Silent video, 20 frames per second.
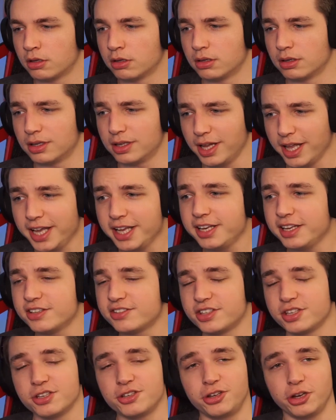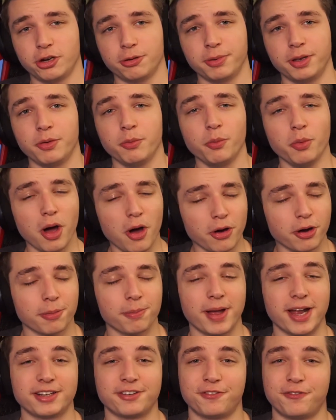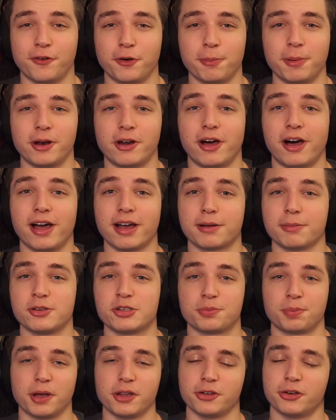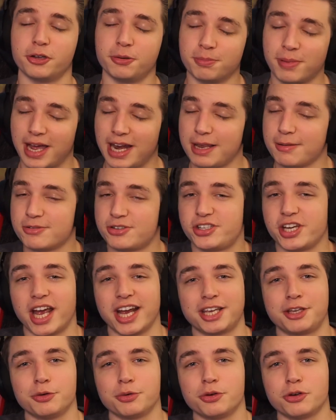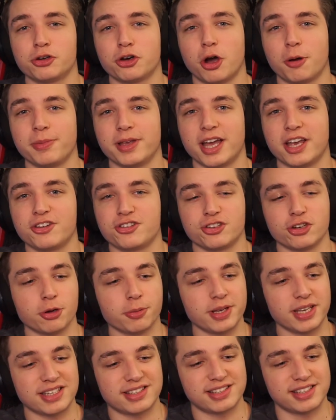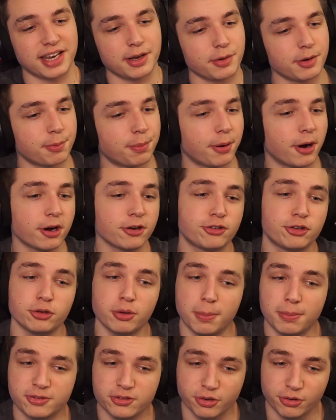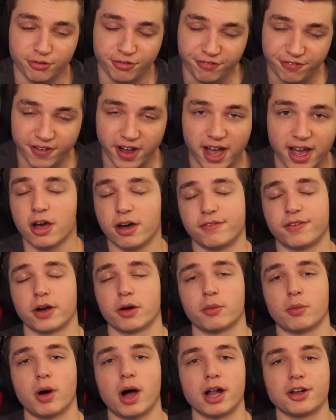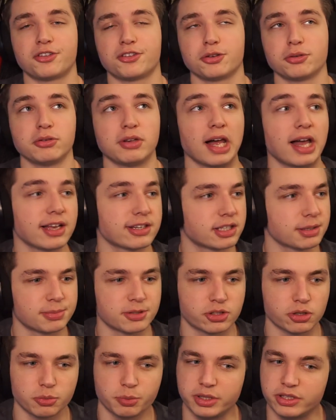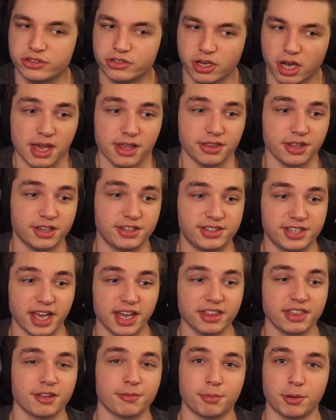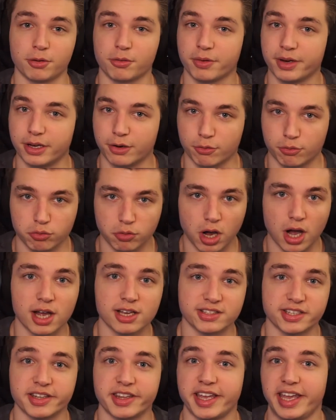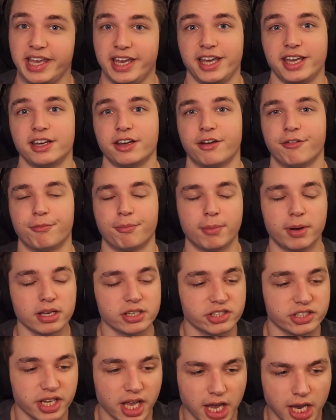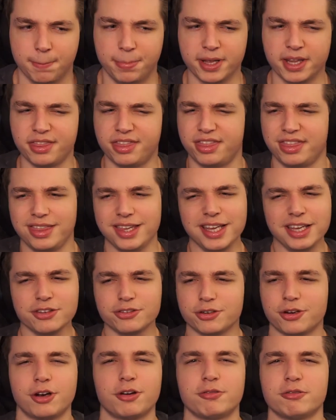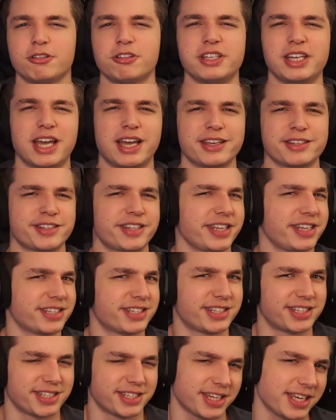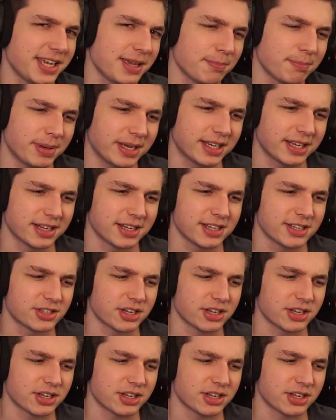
Ladies and gentlemen, welcome back to Full Metal Alchemist Brotherhood. My name is Jack. You can call me iShinobi, and today we have part two, episode five of our watch through. Last episode, we saw the death of Maria Ross at the hand of Mustang, but things aren't really as they seem because,